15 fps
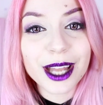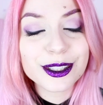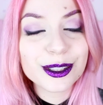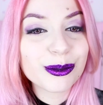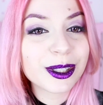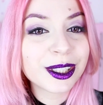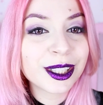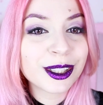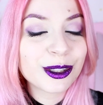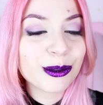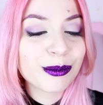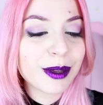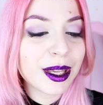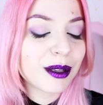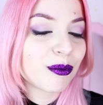I just wanted to
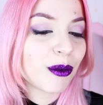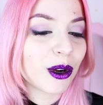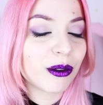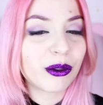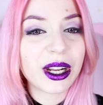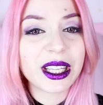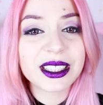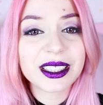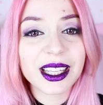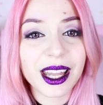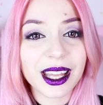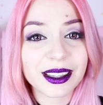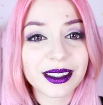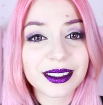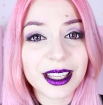make more friends that
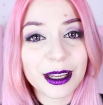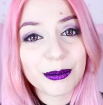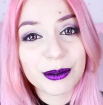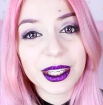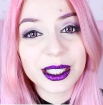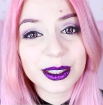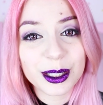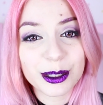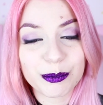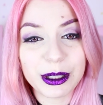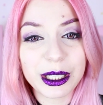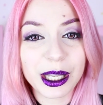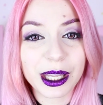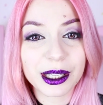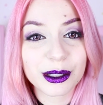like the same things as
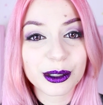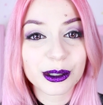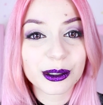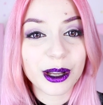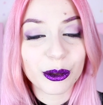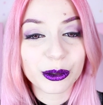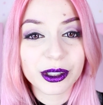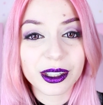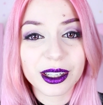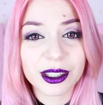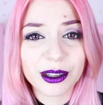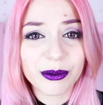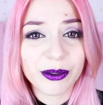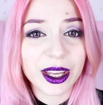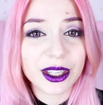me, like
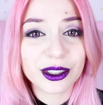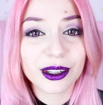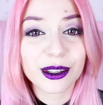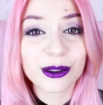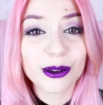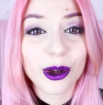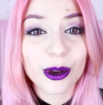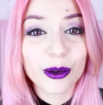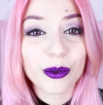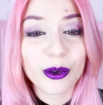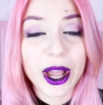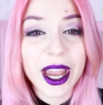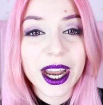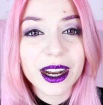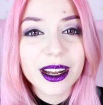alternative fashion, colorful
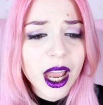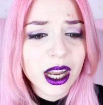hair,